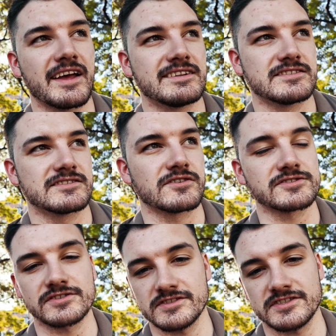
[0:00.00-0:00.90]
and it's
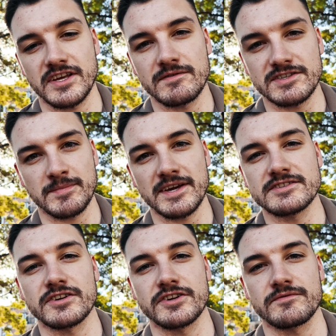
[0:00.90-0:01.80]
also gonna save you
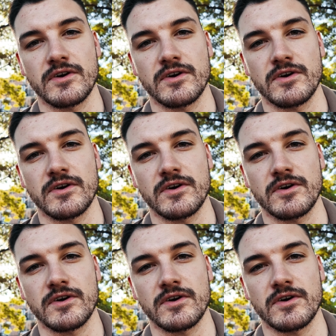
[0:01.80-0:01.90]
space on your